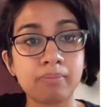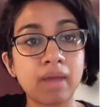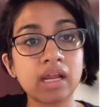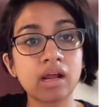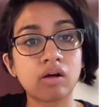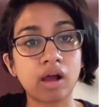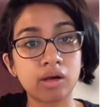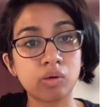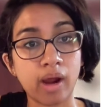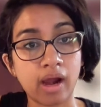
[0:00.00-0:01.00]
Many are
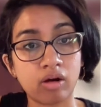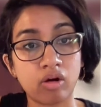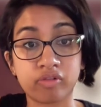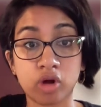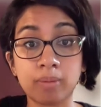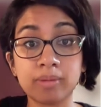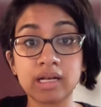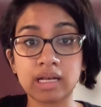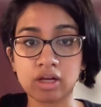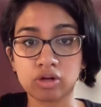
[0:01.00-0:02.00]
unaware of common
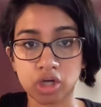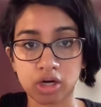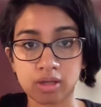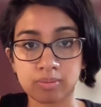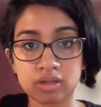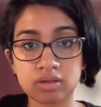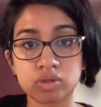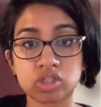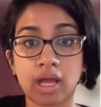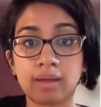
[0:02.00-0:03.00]
legal documents,
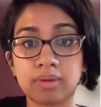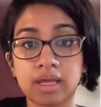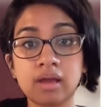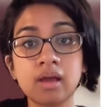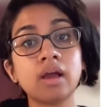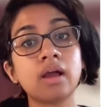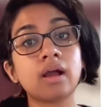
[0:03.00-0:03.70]
which can be